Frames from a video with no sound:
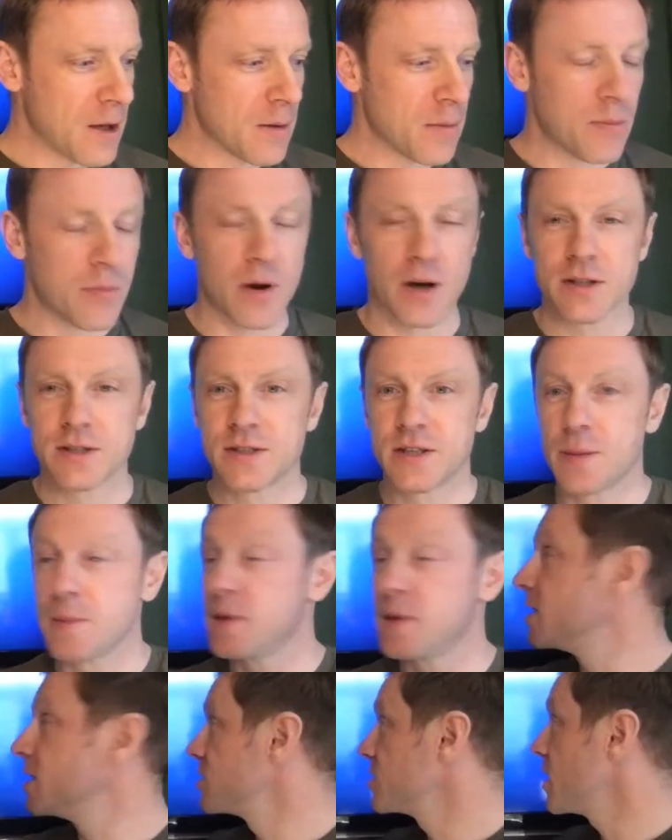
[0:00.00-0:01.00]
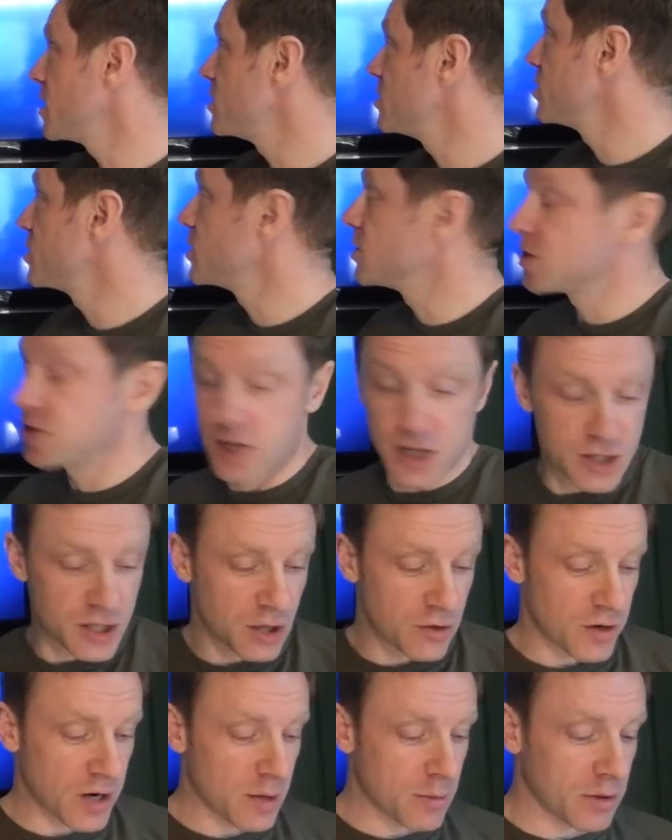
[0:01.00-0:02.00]
But I mean, the sights you can see is
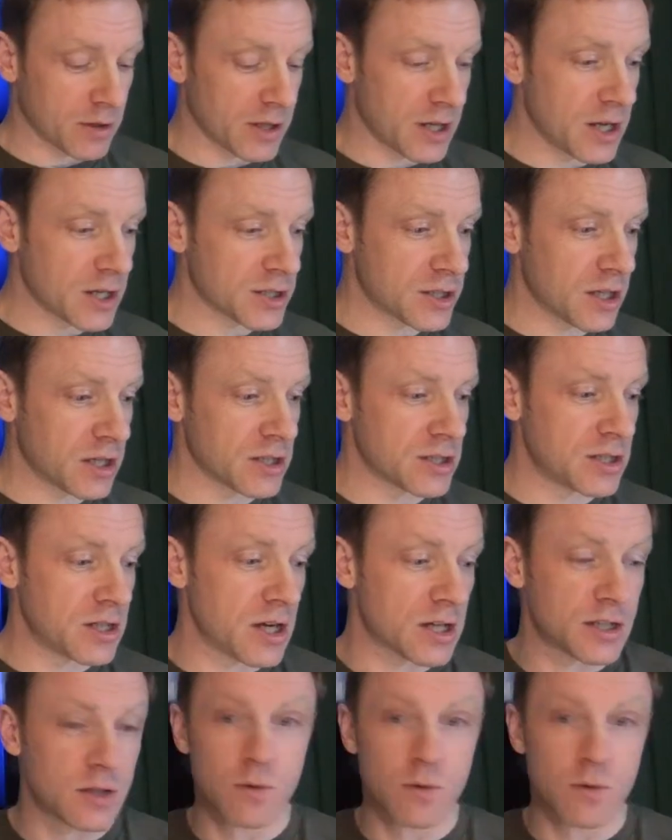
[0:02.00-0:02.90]
incredible. And here, as you can see, actually